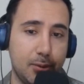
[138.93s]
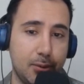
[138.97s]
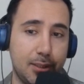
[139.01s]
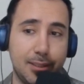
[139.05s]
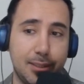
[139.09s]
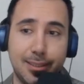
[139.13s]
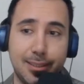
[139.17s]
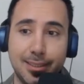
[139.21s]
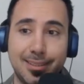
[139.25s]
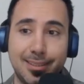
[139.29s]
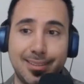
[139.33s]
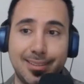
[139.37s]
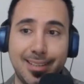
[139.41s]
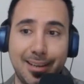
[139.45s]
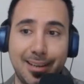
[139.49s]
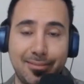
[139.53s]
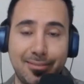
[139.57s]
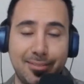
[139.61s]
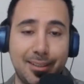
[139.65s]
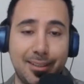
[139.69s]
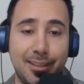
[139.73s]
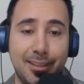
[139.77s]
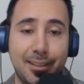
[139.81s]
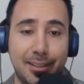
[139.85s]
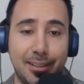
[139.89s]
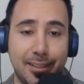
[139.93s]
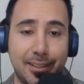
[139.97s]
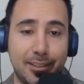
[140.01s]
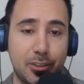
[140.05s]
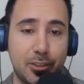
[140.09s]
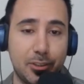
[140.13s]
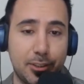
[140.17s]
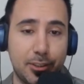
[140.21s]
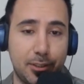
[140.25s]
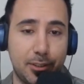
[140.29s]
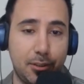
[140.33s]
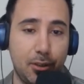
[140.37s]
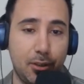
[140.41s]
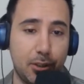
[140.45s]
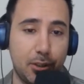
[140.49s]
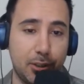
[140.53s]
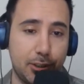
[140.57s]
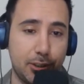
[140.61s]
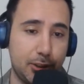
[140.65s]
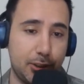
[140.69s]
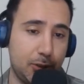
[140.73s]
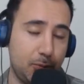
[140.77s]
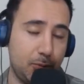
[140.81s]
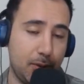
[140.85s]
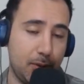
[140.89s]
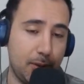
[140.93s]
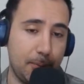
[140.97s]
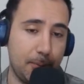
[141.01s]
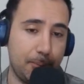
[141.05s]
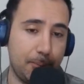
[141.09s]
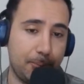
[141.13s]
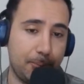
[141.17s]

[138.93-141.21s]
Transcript: This is definitely the largest one.